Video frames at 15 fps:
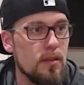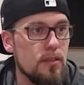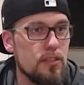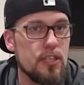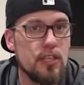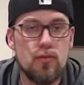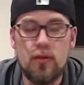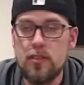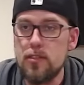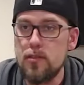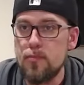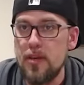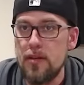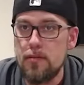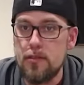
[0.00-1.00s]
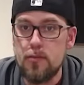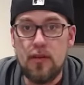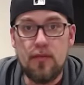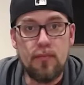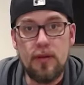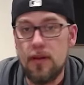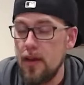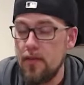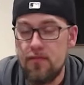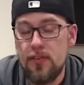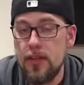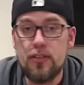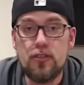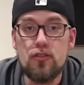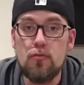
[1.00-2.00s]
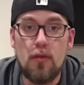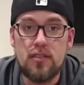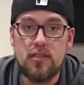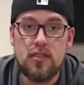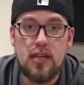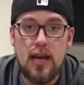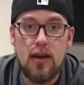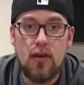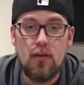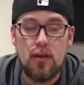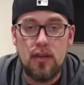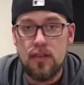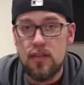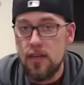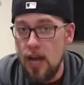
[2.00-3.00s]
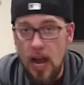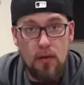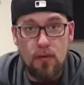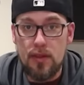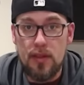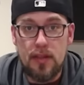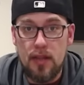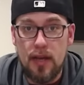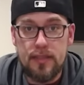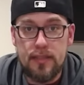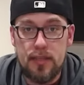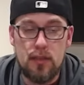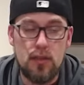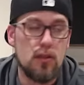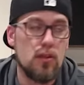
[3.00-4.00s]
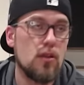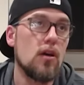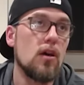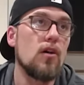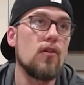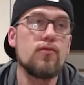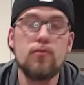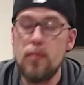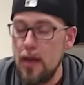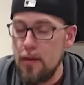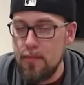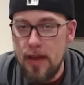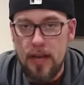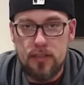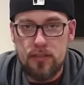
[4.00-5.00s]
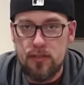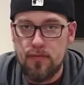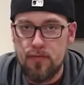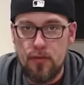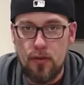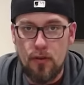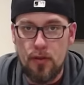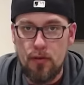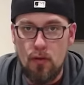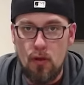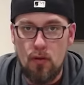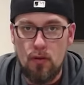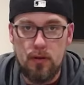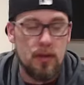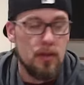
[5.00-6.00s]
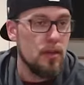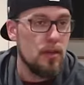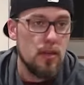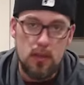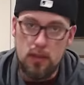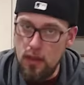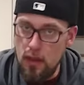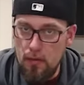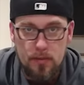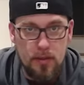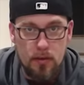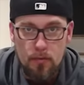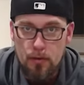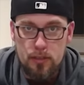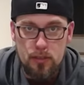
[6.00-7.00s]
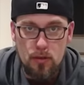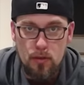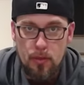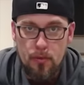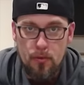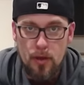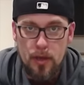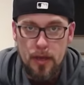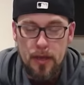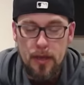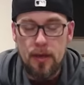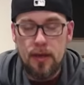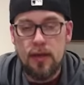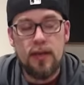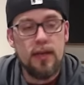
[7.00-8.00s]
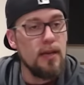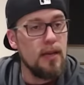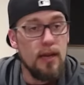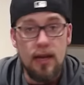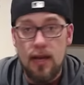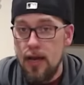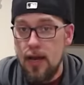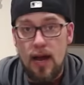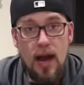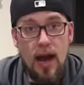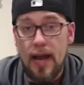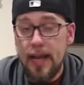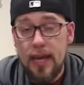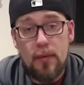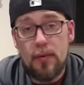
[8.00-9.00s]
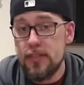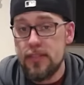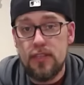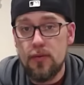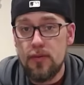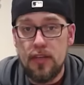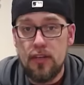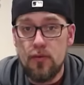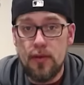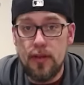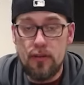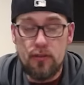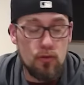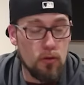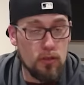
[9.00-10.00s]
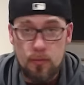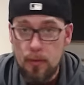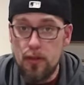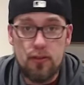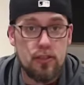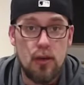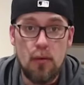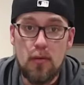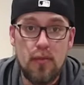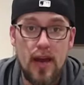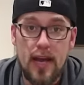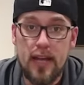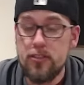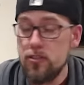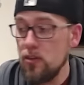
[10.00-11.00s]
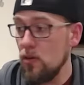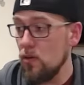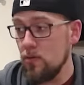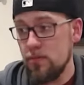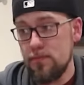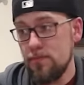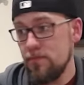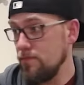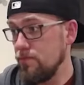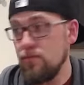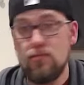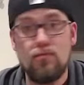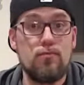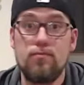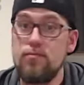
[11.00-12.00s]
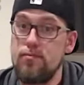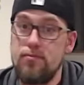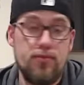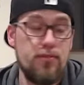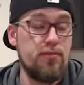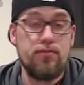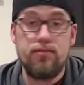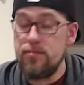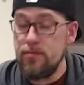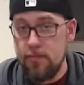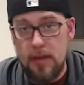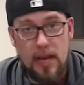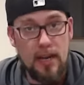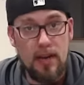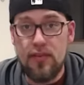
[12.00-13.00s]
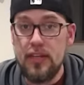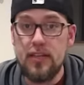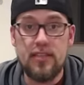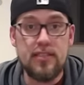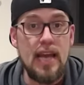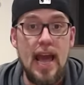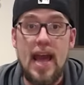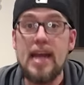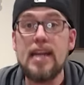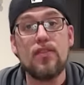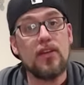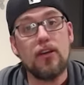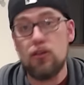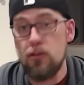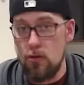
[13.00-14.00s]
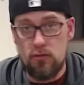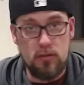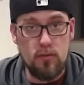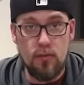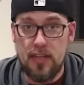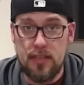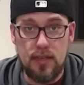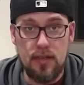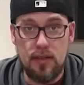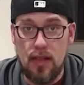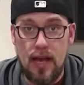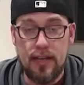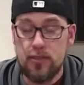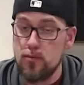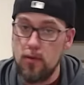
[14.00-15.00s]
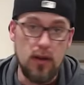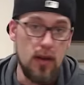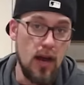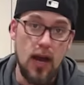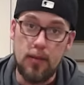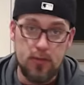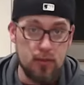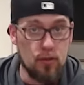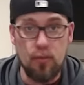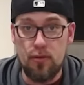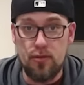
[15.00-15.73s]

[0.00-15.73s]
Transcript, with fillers: geez, what has it been? It's been, bit, I feel like, two months now. I really liked it. Loved Mad Max Fury Road. Loved the original three. I can't wait to see what they do here. George Miller's coming back, so and if he does anything close to what he did in the last one, I'm super